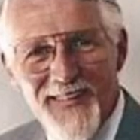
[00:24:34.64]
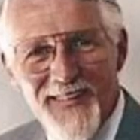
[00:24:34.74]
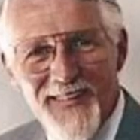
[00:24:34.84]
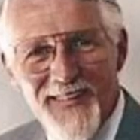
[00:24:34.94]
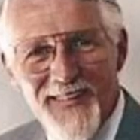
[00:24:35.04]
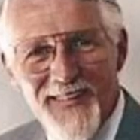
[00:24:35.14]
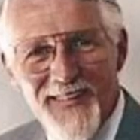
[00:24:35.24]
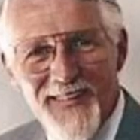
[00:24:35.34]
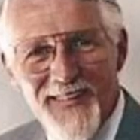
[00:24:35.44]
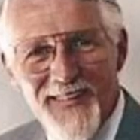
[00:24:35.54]

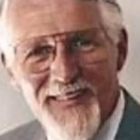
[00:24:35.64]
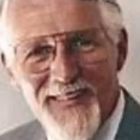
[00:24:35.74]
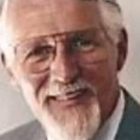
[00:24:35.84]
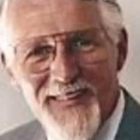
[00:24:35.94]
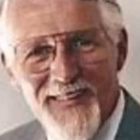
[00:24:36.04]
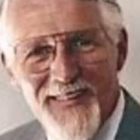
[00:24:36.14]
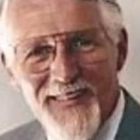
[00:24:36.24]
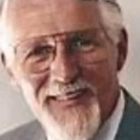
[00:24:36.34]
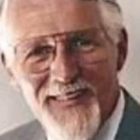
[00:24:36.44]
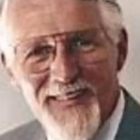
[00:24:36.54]

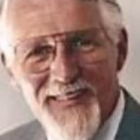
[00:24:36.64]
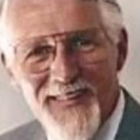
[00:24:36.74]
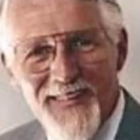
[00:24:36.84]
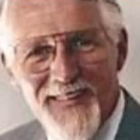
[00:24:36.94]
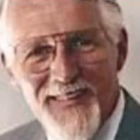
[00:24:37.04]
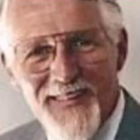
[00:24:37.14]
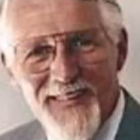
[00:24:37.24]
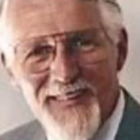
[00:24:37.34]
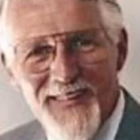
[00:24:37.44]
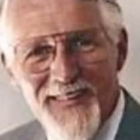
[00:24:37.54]

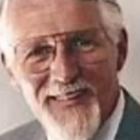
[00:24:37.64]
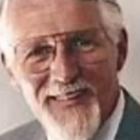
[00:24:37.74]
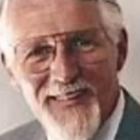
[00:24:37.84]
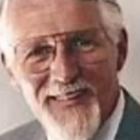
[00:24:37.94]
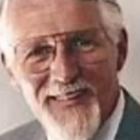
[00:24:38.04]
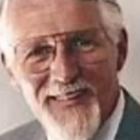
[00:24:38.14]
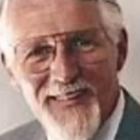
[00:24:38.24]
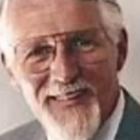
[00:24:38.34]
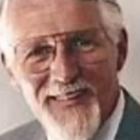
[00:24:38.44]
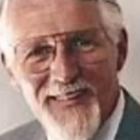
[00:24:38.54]

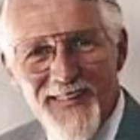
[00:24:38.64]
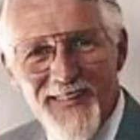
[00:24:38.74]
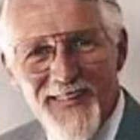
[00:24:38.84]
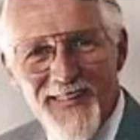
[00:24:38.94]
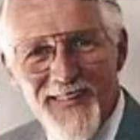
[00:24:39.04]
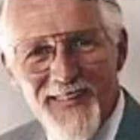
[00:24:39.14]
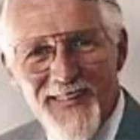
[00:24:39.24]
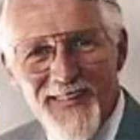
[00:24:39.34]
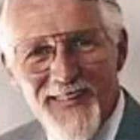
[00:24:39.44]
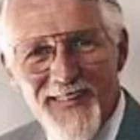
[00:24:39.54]

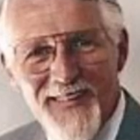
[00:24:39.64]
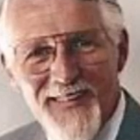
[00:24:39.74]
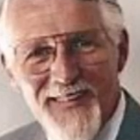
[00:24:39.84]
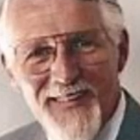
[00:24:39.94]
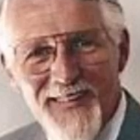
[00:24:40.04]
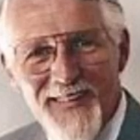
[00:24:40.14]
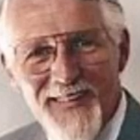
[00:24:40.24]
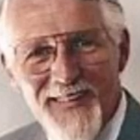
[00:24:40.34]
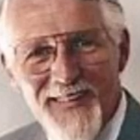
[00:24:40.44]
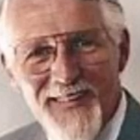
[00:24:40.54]

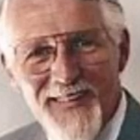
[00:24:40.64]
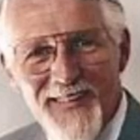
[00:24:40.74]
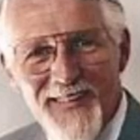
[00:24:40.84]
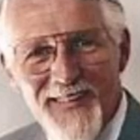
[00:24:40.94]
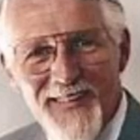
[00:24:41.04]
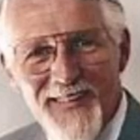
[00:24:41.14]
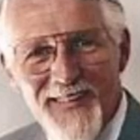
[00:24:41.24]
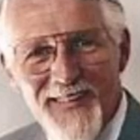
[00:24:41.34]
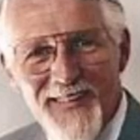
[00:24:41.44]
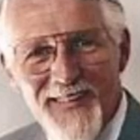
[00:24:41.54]

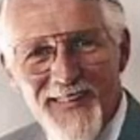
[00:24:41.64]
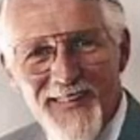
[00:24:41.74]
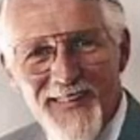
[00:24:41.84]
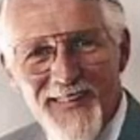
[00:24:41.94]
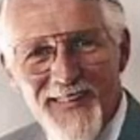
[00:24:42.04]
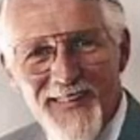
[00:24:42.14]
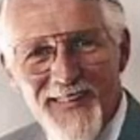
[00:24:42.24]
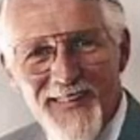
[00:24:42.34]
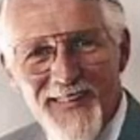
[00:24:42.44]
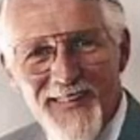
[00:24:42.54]
The face doesn't move, so there is nothing to read.